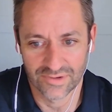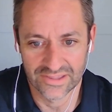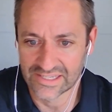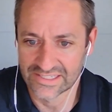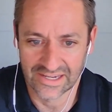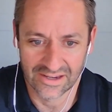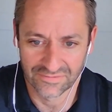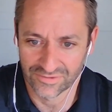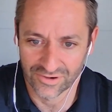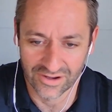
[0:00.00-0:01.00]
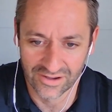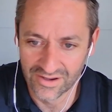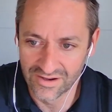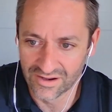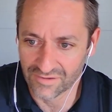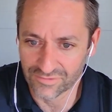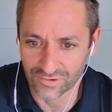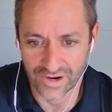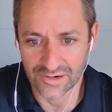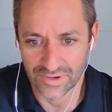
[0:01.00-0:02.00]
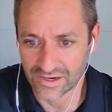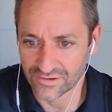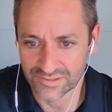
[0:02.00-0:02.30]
And thanks again for inviting me here.